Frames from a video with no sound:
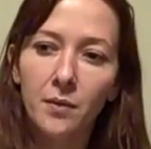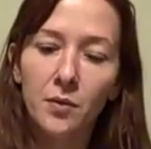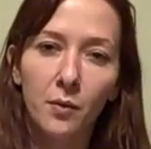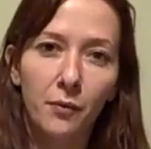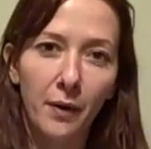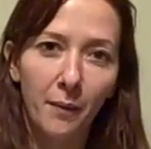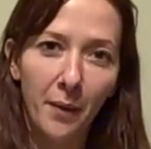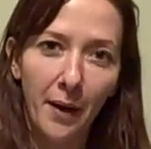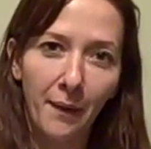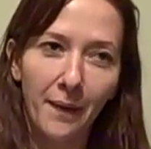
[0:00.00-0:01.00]
to a friend of
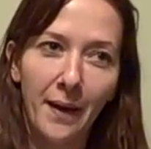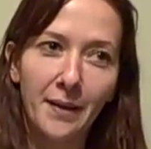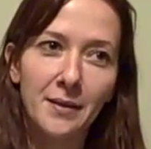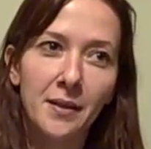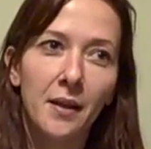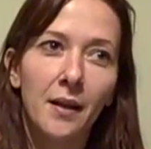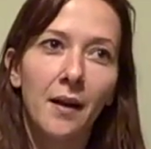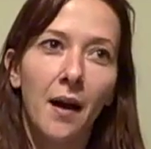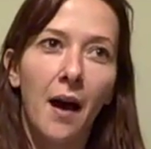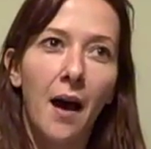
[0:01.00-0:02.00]
mine that
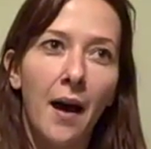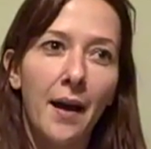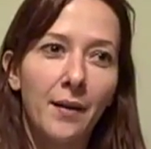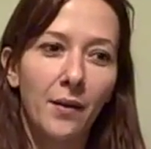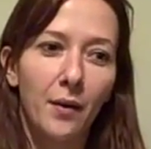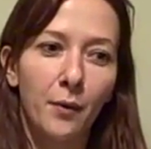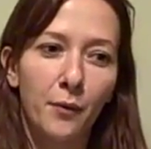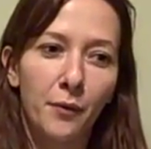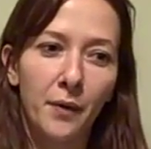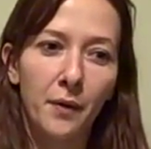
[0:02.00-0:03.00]
I
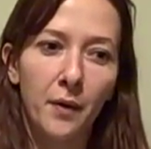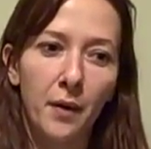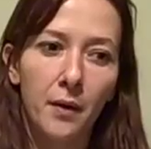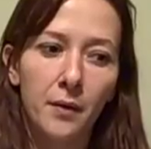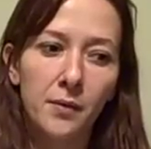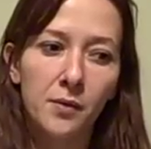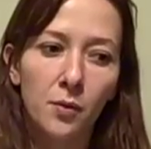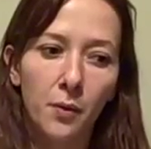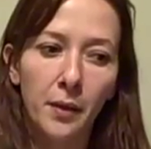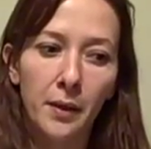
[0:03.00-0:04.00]
love
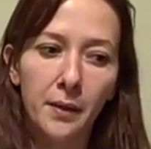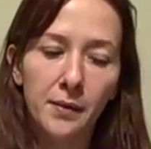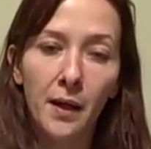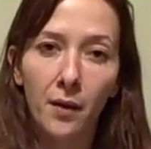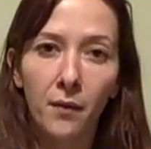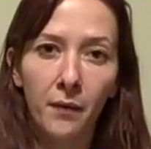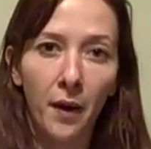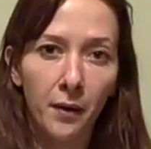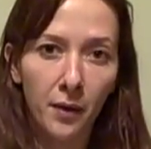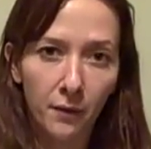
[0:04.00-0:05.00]
stories, I love
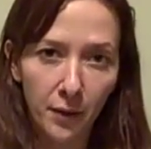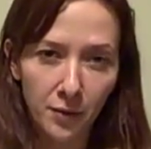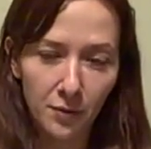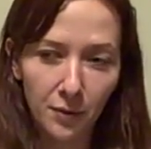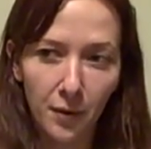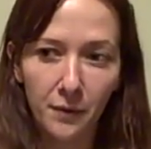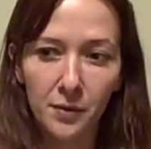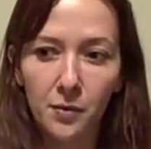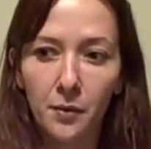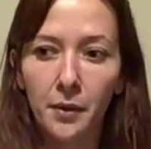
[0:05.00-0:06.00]
unconventional love
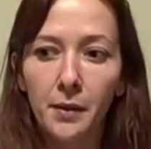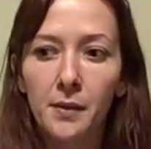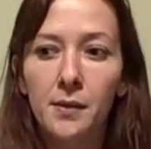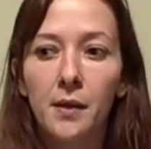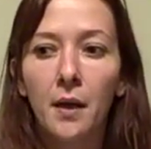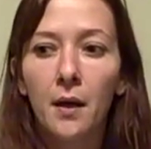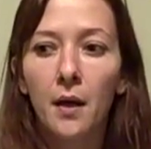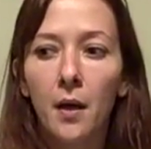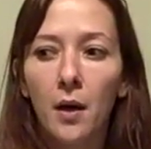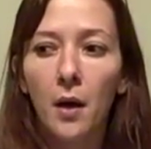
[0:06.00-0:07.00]
stories
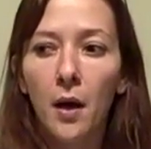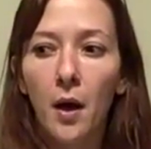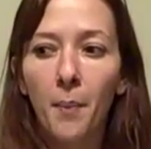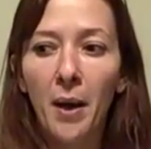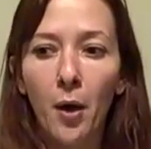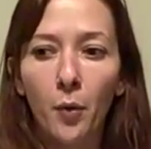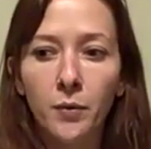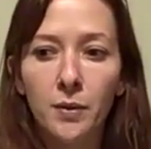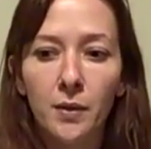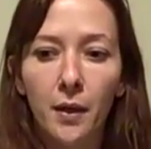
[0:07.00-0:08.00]

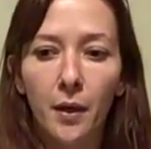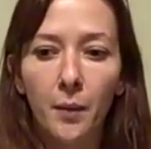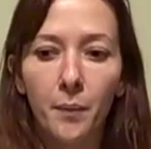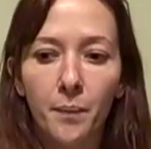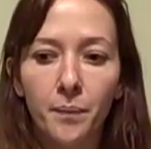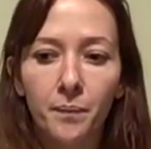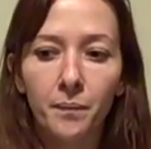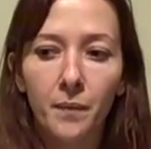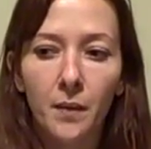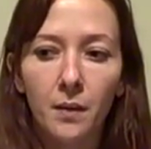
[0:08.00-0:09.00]
about
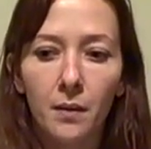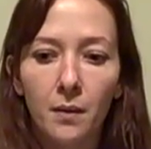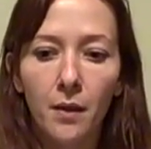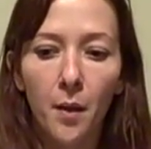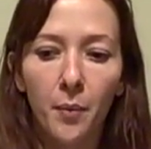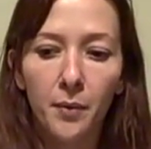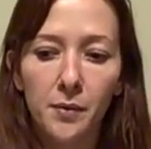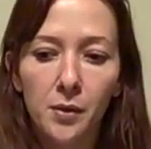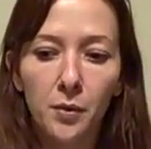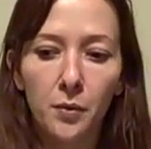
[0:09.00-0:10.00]

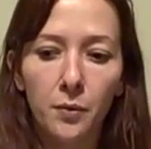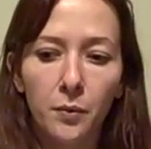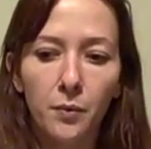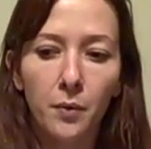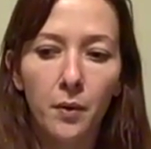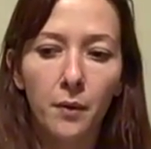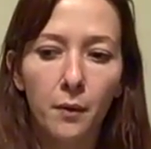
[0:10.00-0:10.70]
couples who